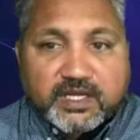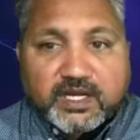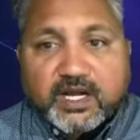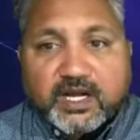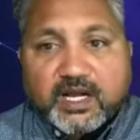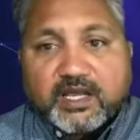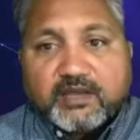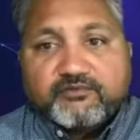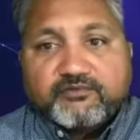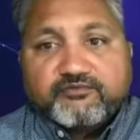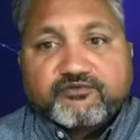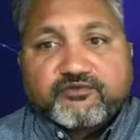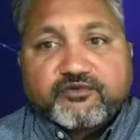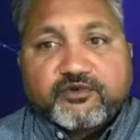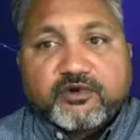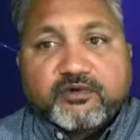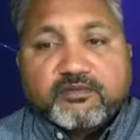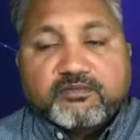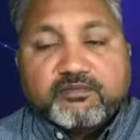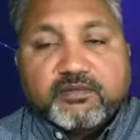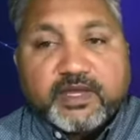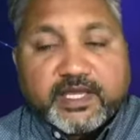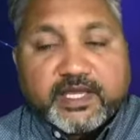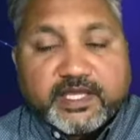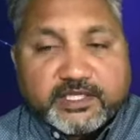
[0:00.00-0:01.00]
I am
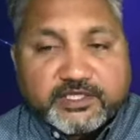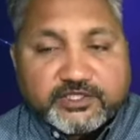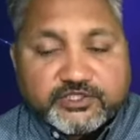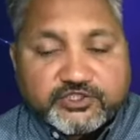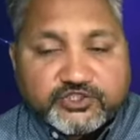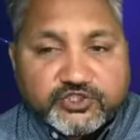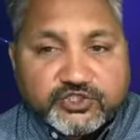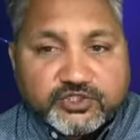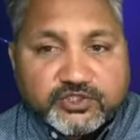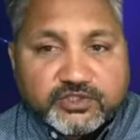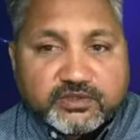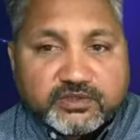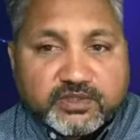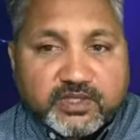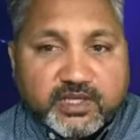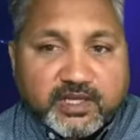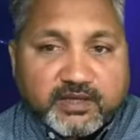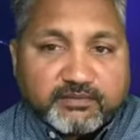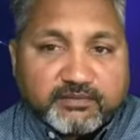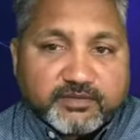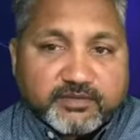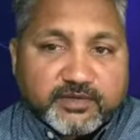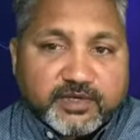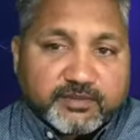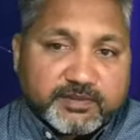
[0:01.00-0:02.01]
from angel, I
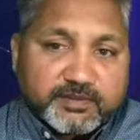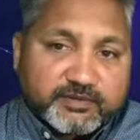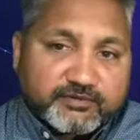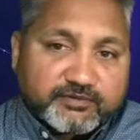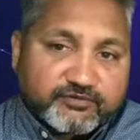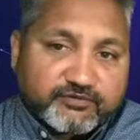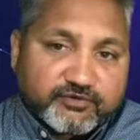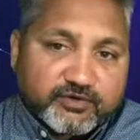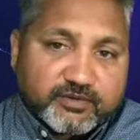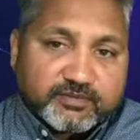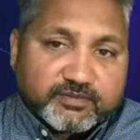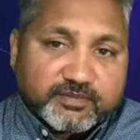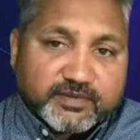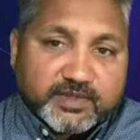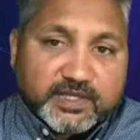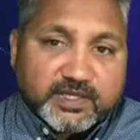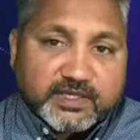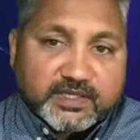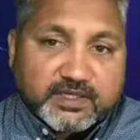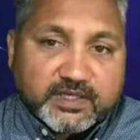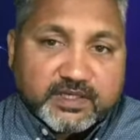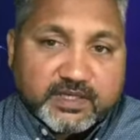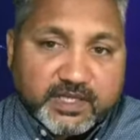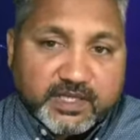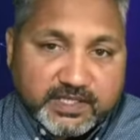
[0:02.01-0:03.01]
am coming from that
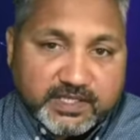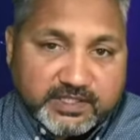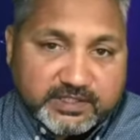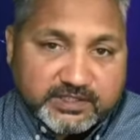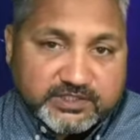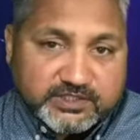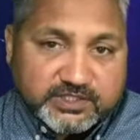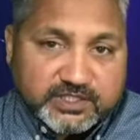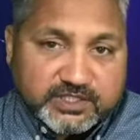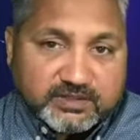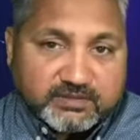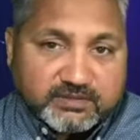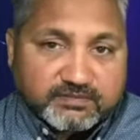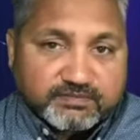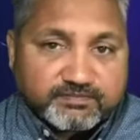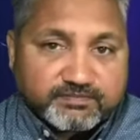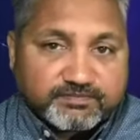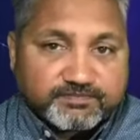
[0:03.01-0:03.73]
angel.